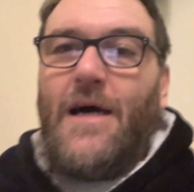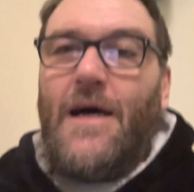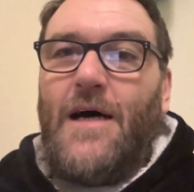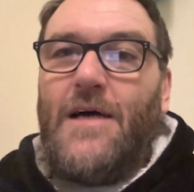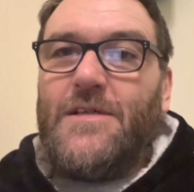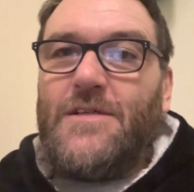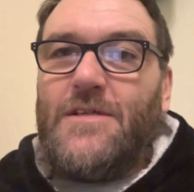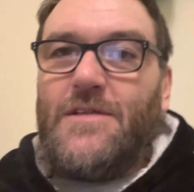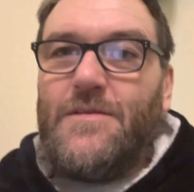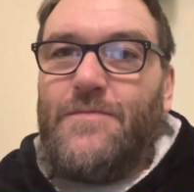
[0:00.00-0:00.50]

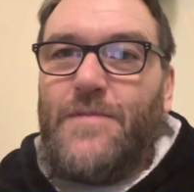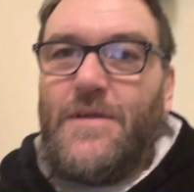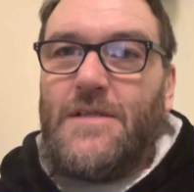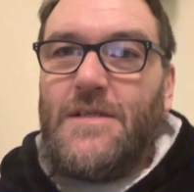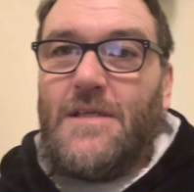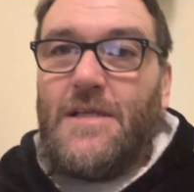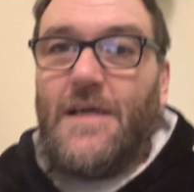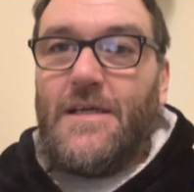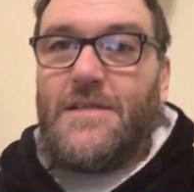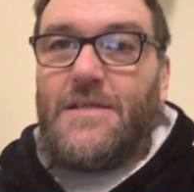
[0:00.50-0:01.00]
I shall speak to
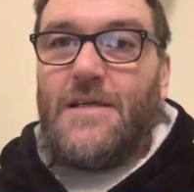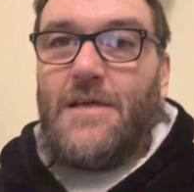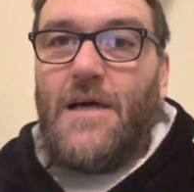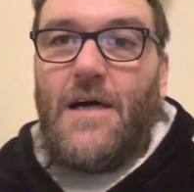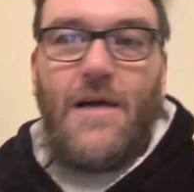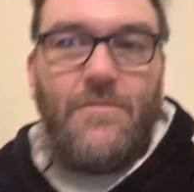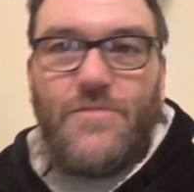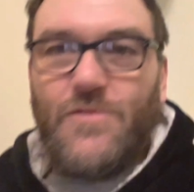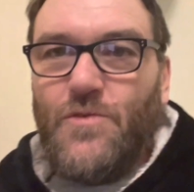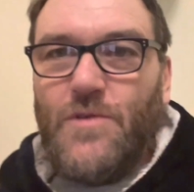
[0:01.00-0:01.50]
you later.
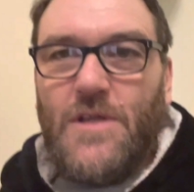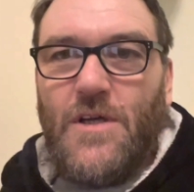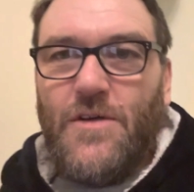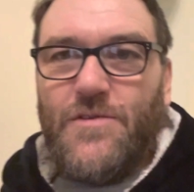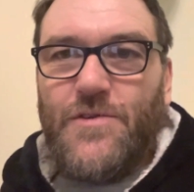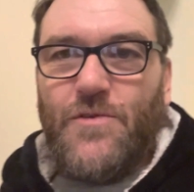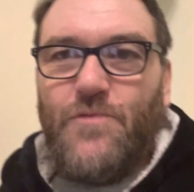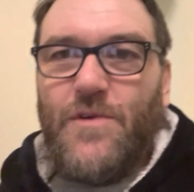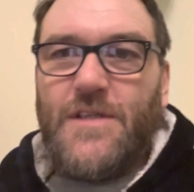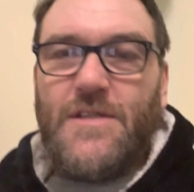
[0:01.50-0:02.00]
I'm doing
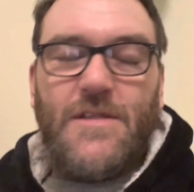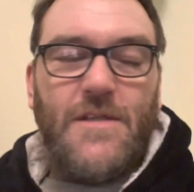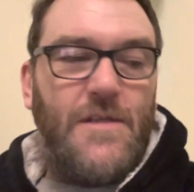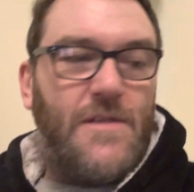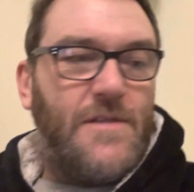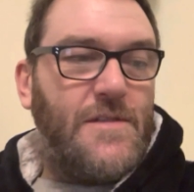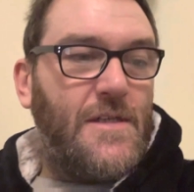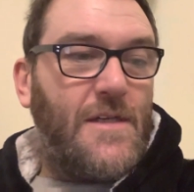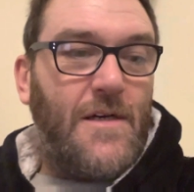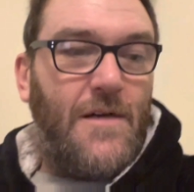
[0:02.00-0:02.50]
loads of
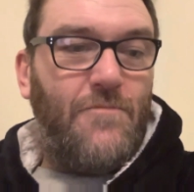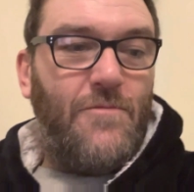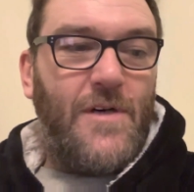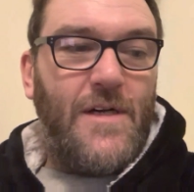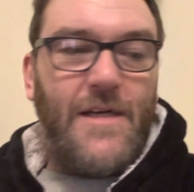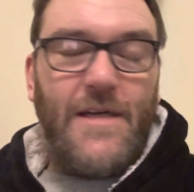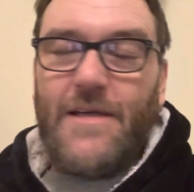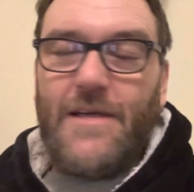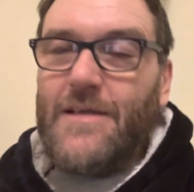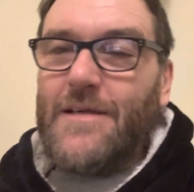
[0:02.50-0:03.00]
research. Can't
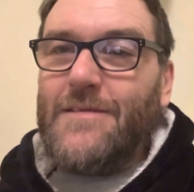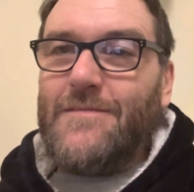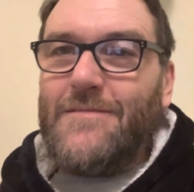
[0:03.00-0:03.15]
wait.